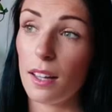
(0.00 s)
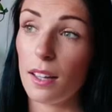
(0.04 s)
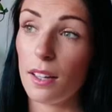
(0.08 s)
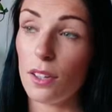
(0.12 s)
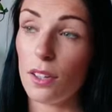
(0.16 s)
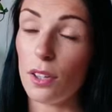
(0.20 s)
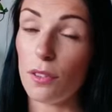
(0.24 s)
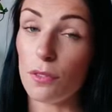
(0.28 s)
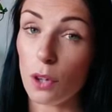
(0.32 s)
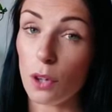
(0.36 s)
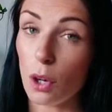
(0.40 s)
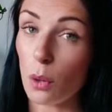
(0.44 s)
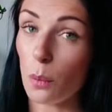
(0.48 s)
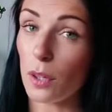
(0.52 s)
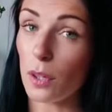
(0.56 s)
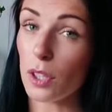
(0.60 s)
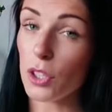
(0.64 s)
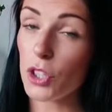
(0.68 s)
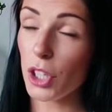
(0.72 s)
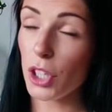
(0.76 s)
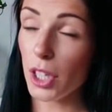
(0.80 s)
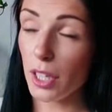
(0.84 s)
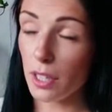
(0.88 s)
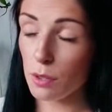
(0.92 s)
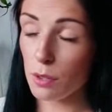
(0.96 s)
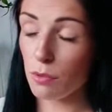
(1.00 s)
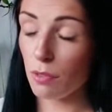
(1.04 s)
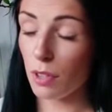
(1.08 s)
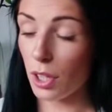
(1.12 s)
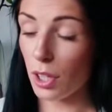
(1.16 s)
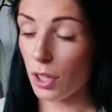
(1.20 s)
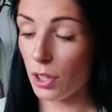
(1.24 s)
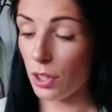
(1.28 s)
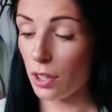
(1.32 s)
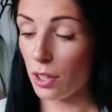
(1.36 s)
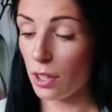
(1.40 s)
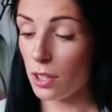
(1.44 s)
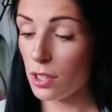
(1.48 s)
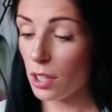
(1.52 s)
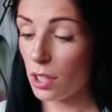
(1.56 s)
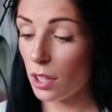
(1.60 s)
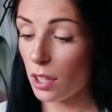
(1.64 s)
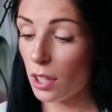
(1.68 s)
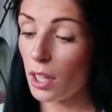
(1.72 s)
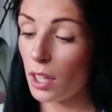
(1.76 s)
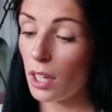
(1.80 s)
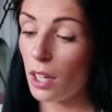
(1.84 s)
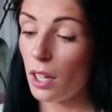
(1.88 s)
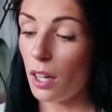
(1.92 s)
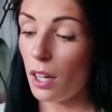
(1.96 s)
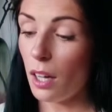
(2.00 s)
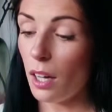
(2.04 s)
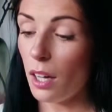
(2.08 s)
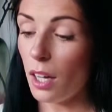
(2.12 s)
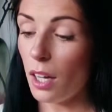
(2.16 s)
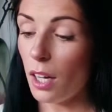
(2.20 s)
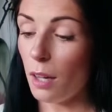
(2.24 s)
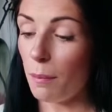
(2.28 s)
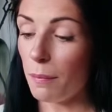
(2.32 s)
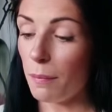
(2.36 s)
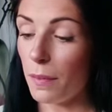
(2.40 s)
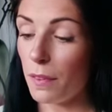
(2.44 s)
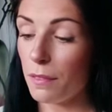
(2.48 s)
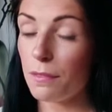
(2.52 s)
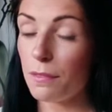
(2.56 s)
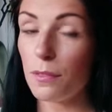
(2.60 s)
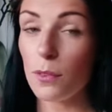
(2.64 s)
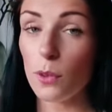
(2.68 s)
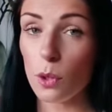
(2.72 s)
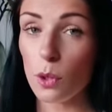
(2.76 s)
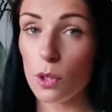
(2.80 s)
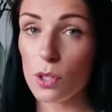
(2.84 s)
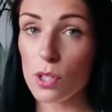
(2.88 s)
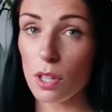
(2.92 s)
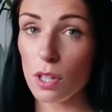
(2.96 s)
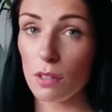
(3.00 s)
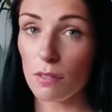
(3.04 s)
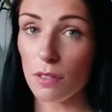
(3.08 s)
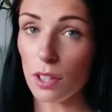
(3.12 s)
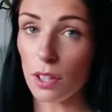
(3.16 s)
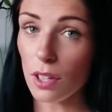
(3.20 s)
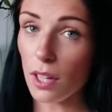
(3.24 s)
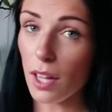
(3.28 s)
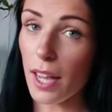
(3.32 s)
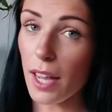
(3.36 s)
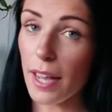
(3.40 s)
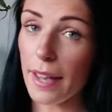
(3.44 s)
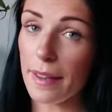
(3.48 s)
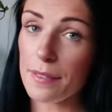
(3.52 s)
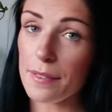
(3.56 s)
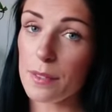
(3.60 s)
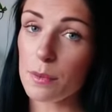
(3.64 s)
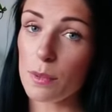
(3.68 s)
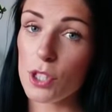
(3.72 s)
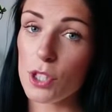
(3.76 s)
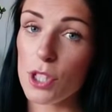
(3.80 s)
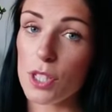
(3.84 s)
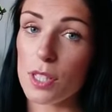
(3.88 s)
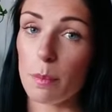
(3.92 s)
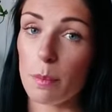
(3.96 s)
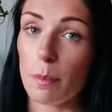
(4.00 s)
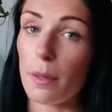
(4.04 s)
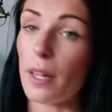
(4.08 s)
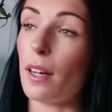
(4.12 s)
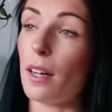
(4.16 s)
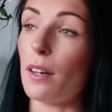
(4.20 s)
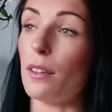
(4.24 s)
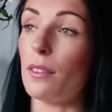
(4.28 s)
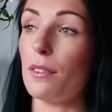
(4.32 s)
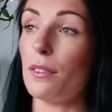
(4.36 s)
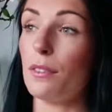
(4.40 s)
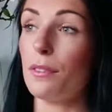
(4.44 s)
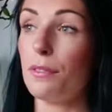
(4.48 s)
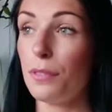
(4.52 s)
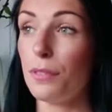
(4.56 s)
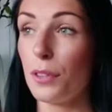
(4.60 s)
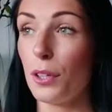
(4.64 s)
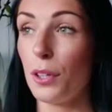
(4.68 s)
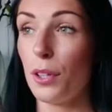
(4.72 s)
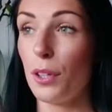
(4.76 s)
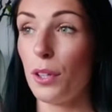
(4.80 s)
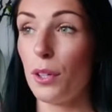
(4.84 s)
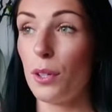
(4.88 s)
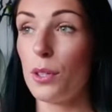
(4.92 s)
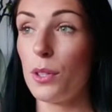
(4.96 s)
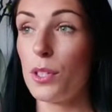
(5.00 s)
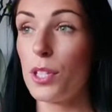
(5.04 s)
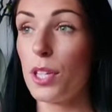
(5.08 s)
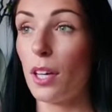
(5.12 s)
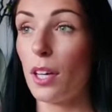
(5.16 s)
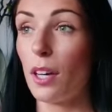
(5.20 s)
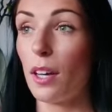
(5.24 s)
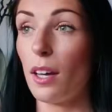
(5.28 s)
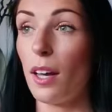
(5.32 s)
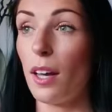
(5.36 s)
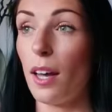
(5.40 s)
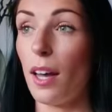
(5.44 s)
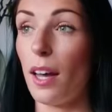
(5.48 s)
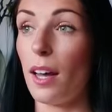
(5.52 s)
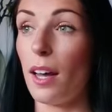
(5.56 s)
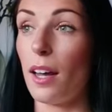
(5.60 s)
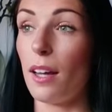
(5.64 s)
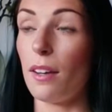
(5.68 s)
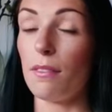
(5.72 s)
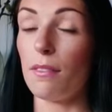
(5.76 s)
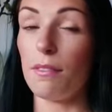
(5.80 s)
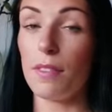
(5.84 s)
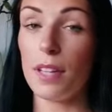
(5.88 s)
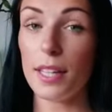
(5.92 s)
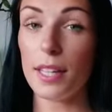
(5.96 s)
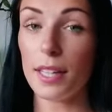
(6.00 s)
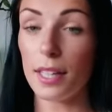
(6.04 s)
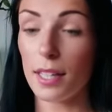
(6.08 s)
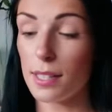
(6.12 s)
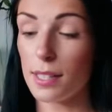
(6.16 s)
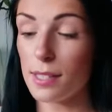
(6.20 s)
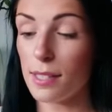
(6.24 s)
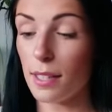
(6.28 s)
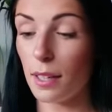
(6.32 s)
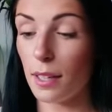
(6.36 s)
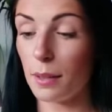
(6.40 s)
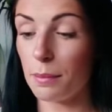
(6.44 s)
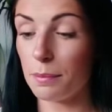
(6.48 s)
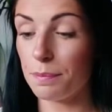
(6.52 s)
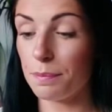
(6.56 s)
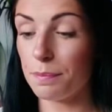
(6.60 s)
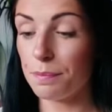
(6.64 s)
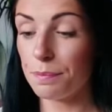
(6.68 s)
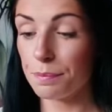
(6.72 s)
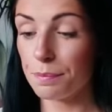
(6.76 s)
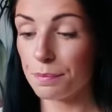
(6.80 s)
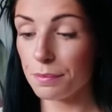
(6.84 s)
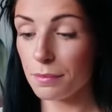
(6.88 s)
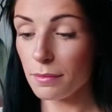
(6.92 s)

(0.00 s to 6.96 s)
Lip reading: You've got to watch it, it's really good. Forks Over Knives, which is about food and veganism.